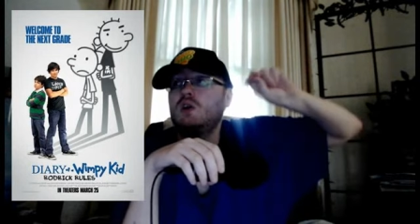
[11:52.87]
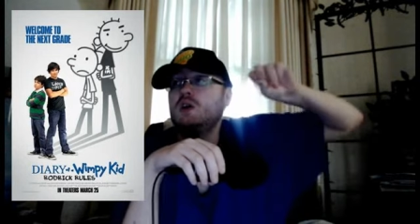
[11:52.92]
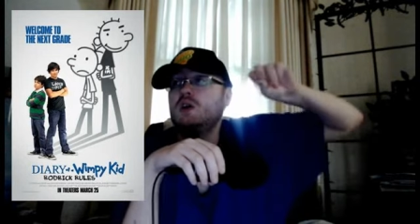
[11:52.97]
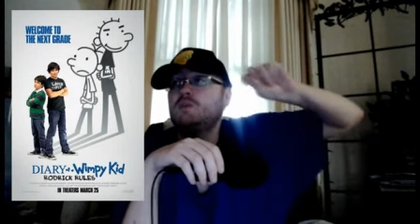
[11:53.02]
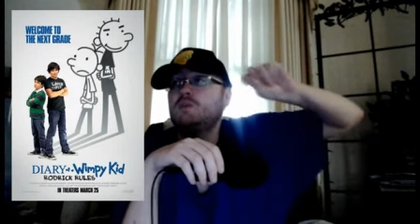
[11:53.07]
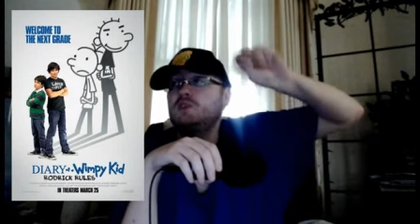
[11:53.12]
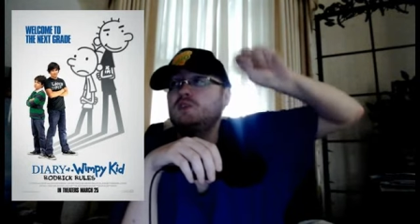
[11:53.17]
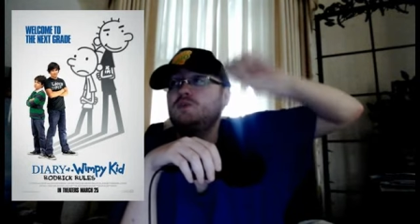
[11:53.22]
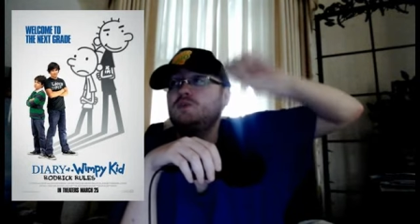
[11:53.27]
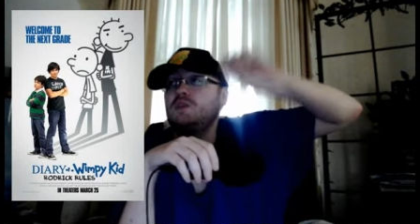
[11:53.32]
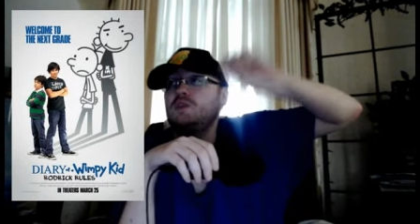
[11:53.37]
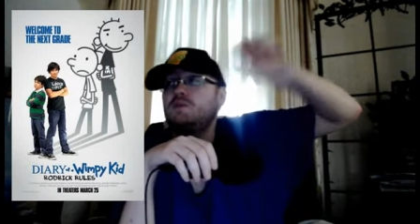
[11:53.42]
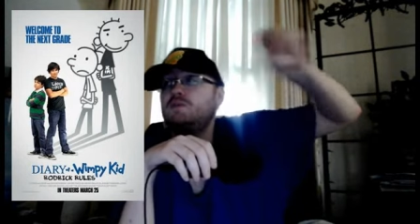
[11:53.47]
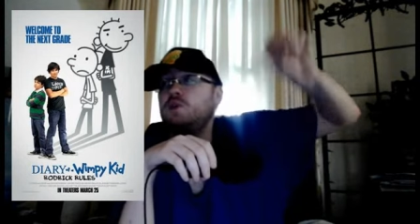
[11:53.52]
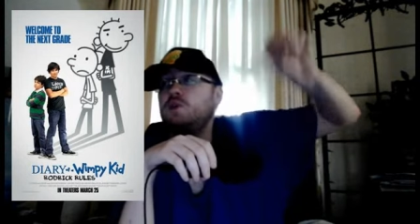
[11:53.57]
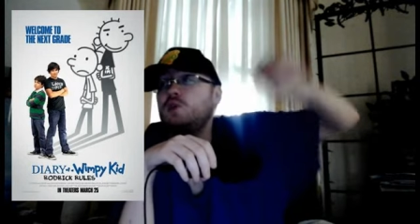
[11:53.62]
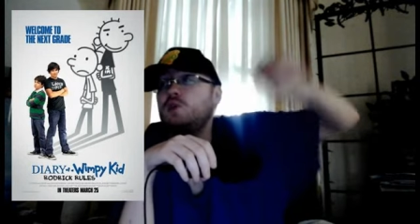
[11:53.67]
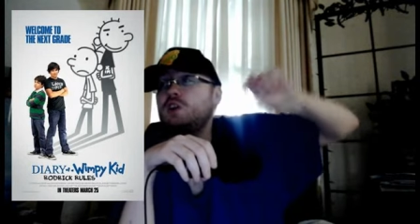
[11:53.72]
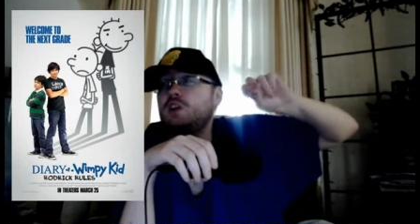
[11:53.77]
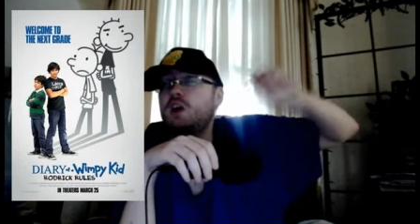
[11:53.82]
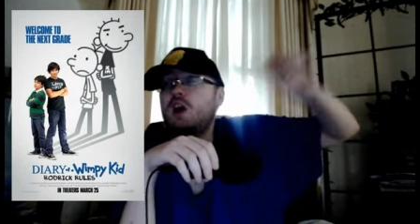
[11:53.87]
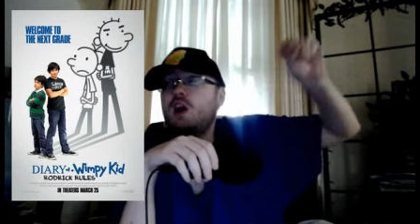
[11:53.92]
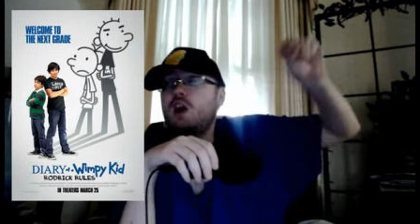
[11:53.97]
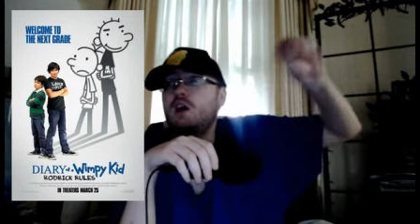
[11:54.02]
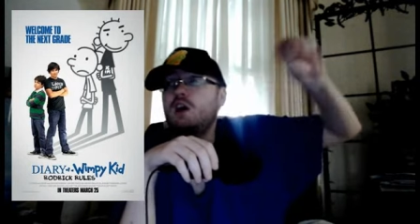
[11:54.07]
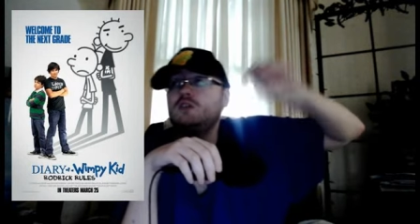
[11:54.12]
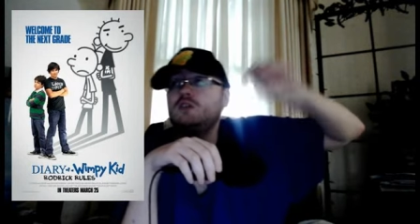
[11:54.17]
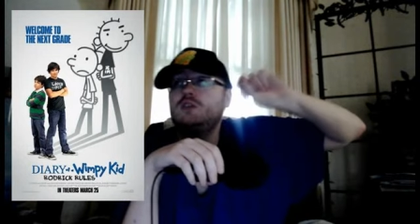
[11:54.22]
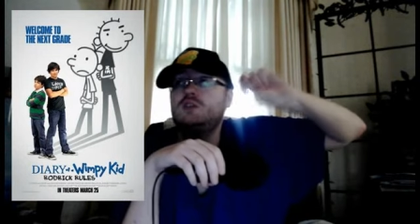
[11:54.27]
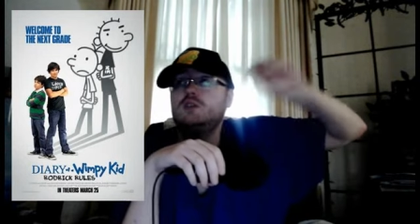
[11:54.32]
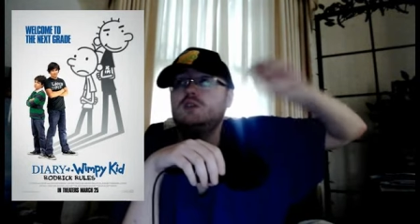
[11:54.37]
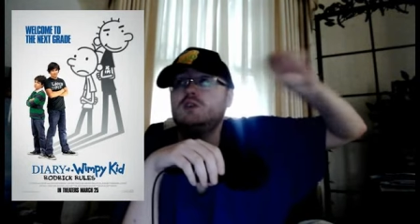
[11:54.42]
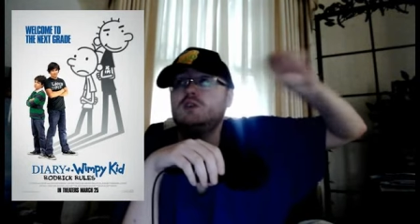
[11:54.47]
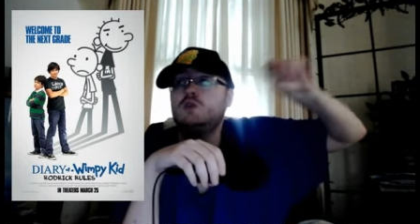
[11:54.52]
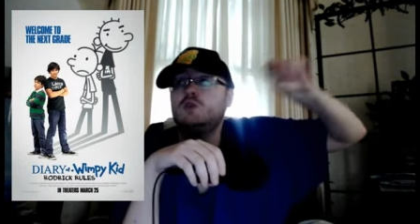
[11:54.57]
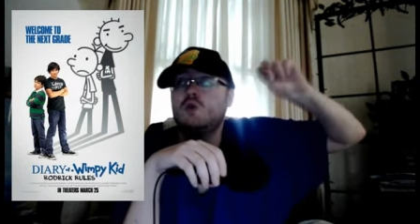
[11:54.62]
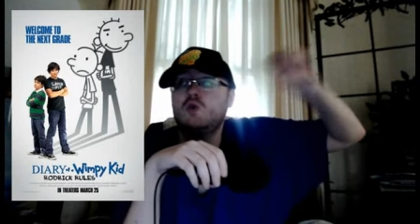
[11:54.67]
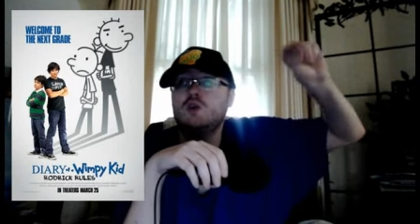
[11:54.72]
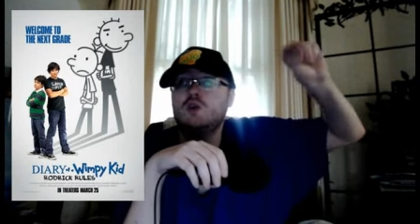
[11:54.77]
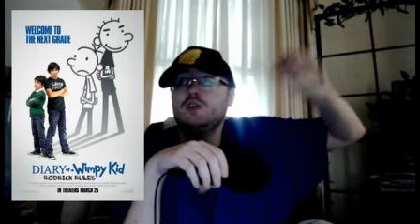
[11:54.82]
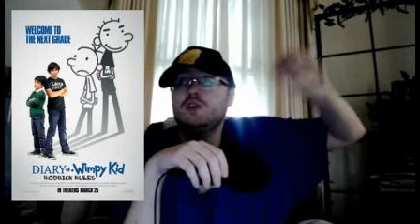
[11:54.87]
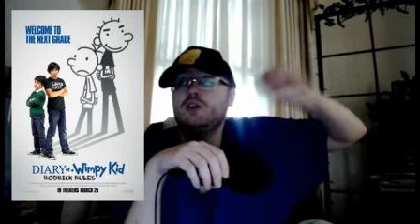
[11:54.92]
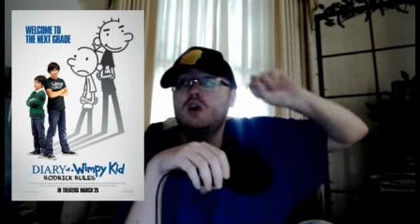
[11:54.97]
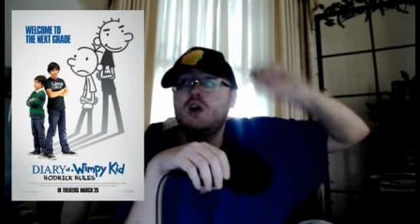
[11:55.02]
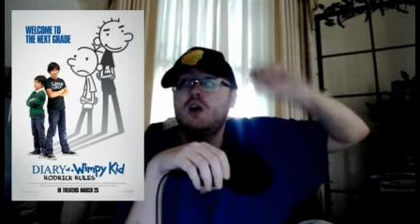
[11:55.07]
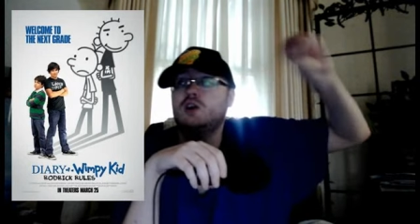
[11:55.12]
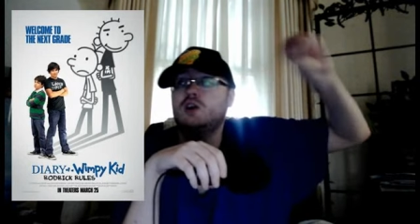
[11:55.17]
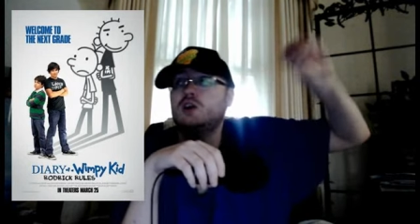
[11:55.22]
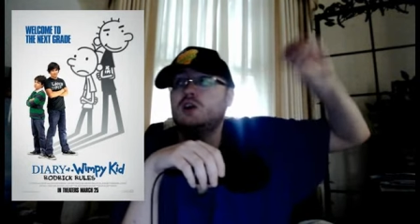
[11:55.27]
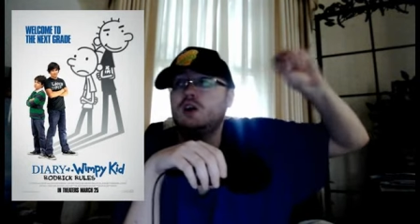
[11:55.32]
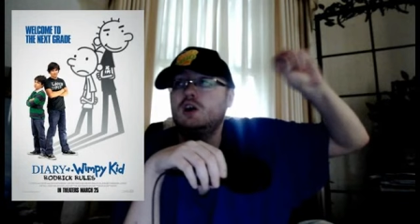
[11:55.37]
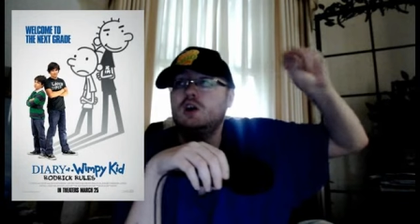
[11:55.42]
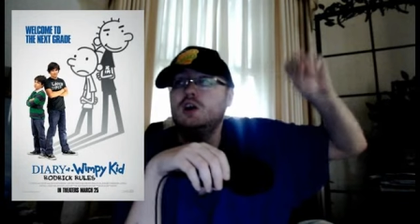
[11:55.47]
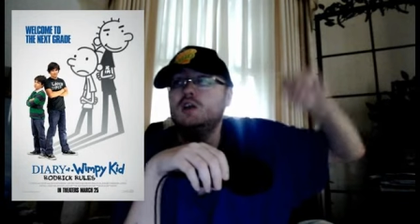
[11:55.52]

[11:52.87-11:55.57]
must be a floating hot corn dog, huh?